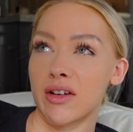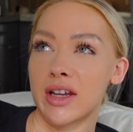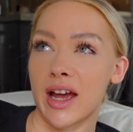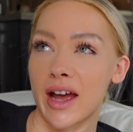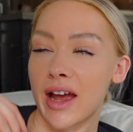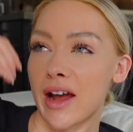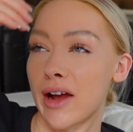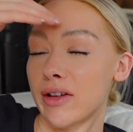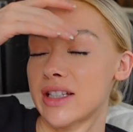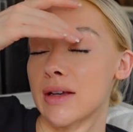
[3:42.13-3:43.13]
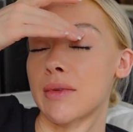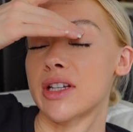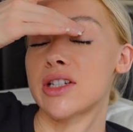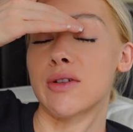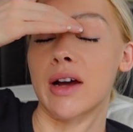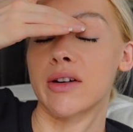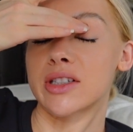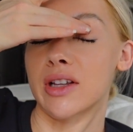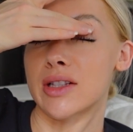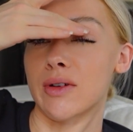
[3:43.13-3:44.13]
Yeah, I only slept like 2 hours.
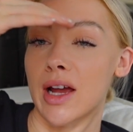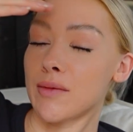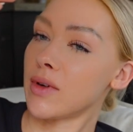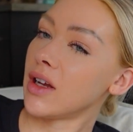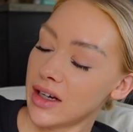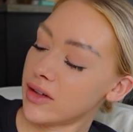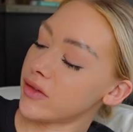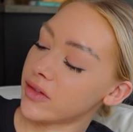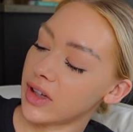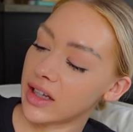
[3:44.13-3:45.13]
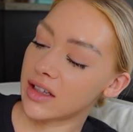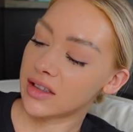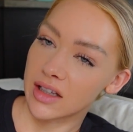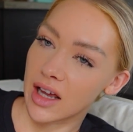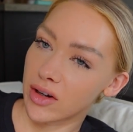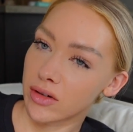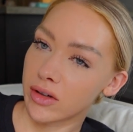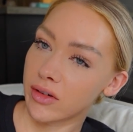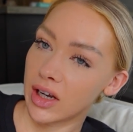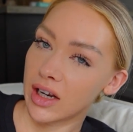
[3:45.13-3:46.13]
So that's why I'm kind of like
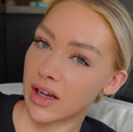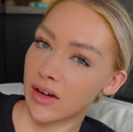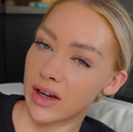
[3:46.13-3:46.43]
lateral right now.